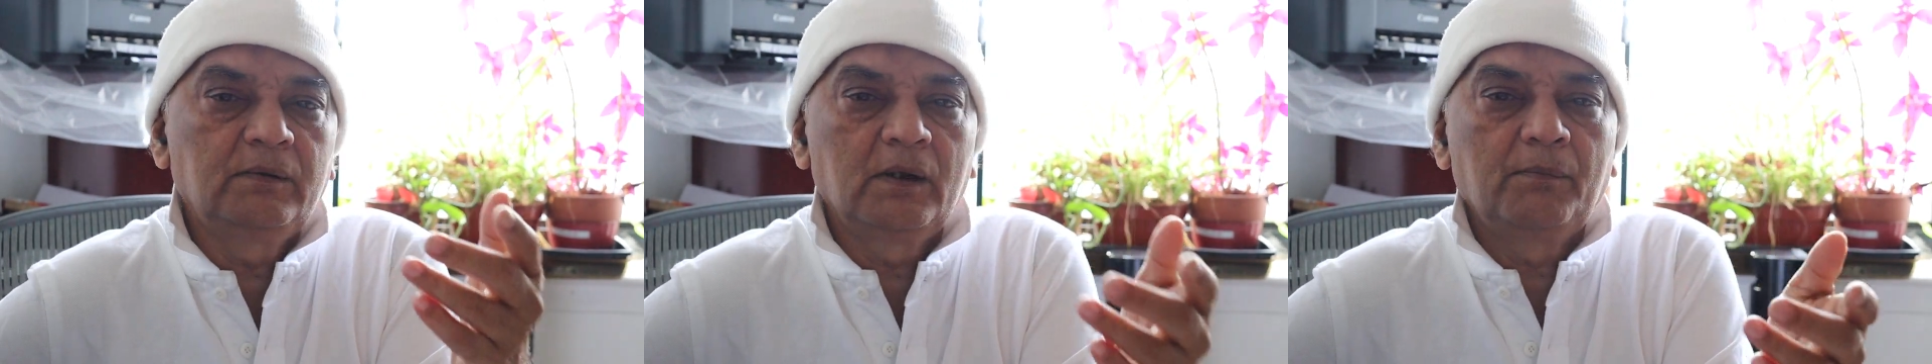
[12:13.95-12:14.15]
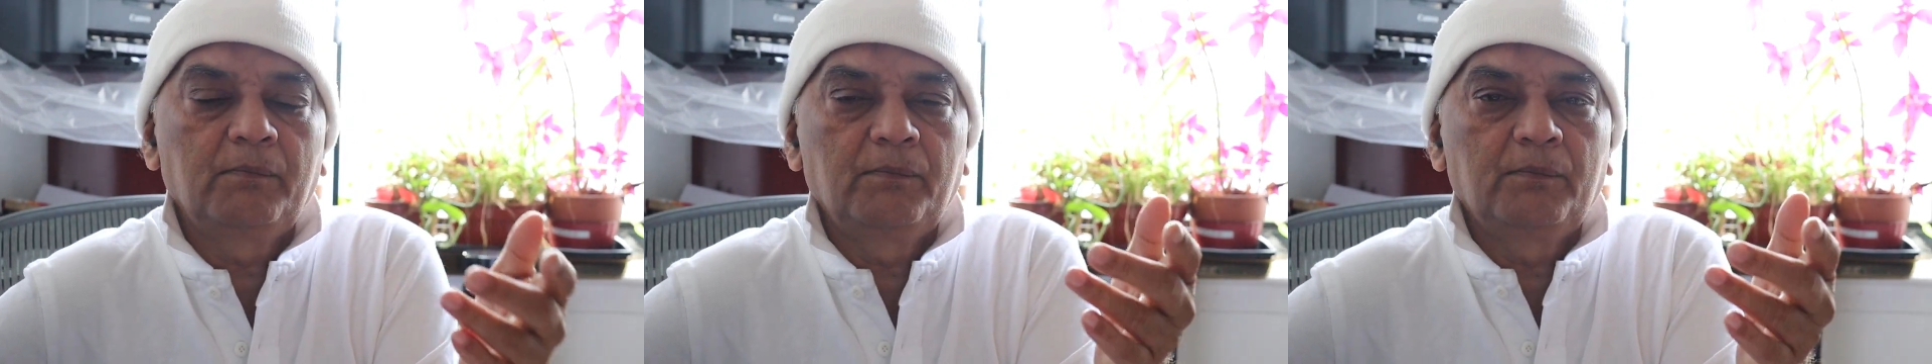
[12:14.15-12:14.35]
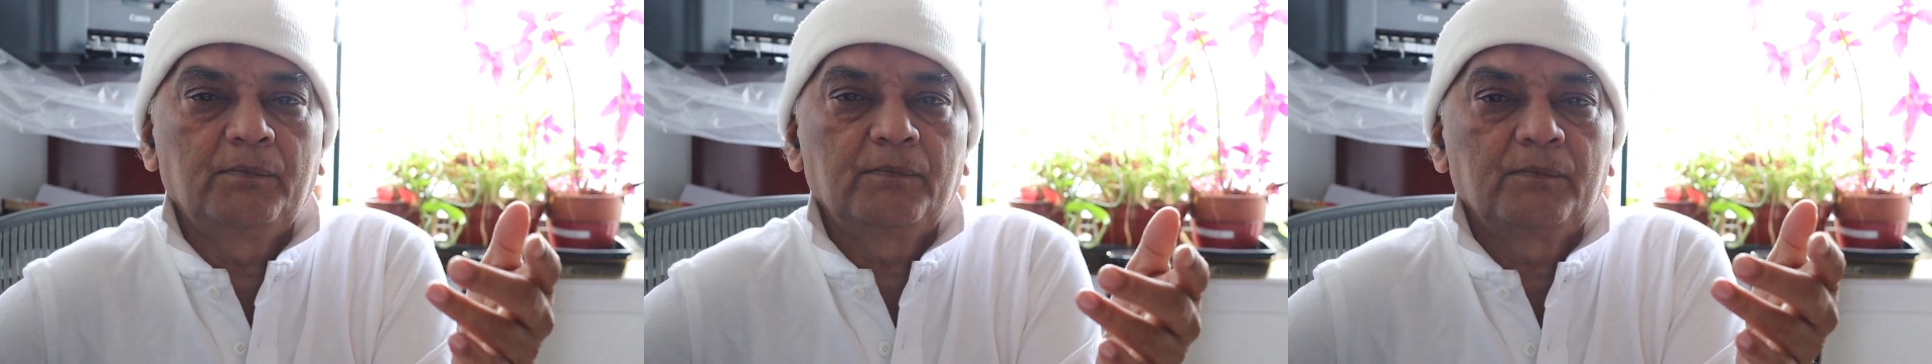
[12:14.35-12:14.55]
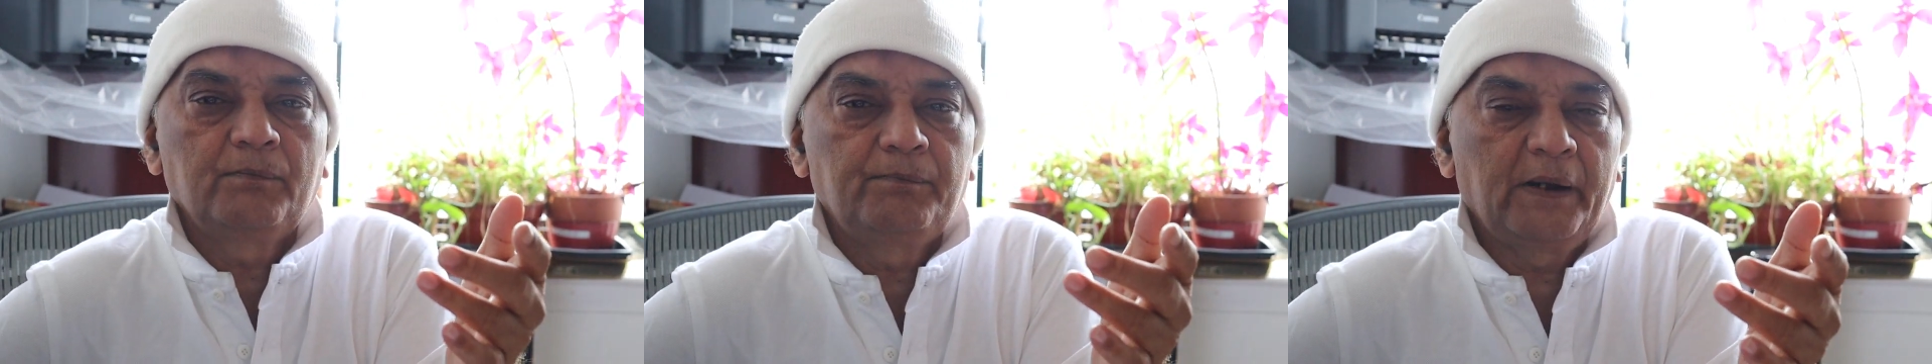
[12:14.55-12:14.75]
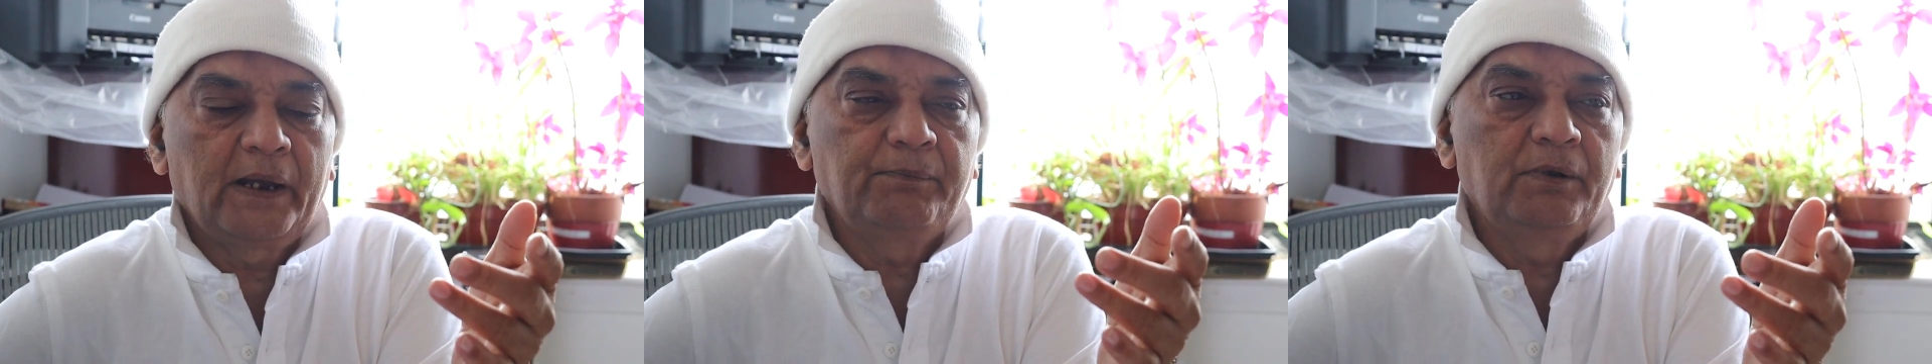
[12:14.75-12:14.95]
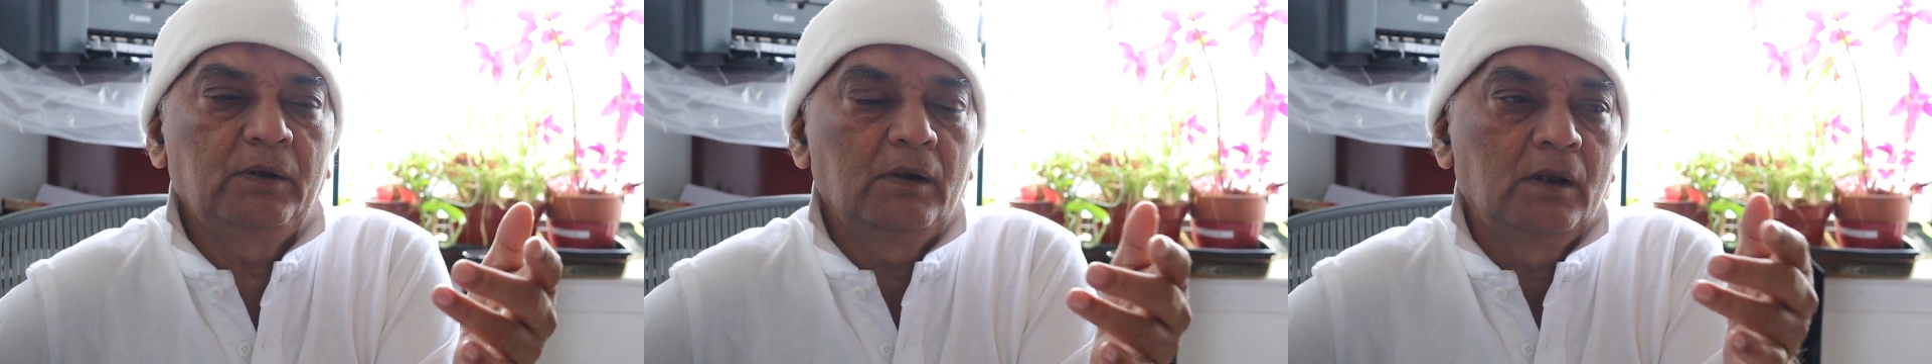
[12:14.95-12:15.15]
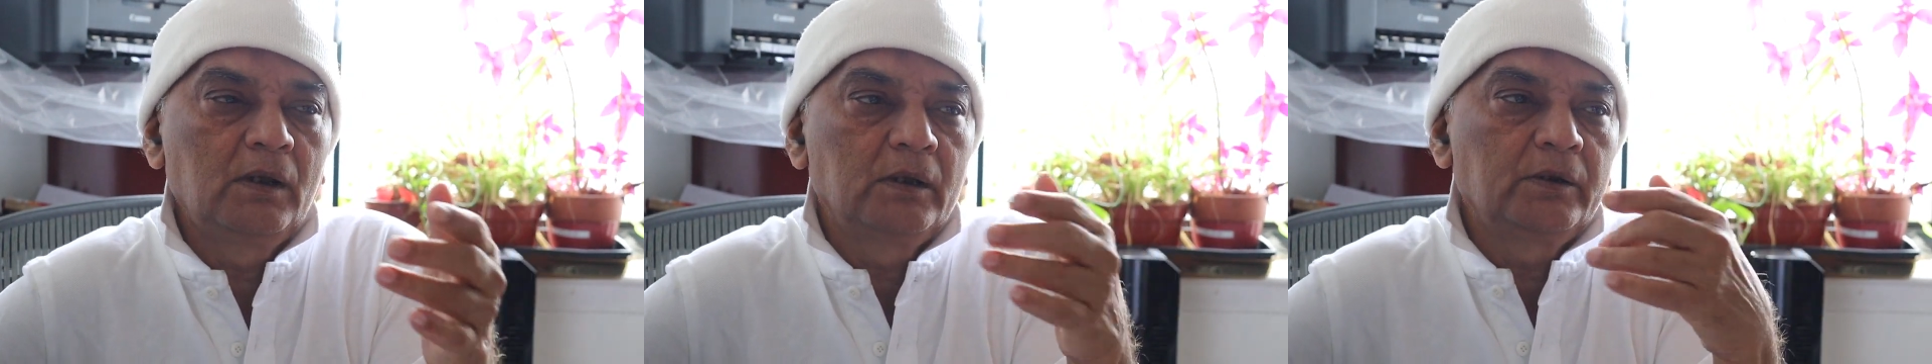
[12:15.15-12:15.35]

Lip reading: the Bible,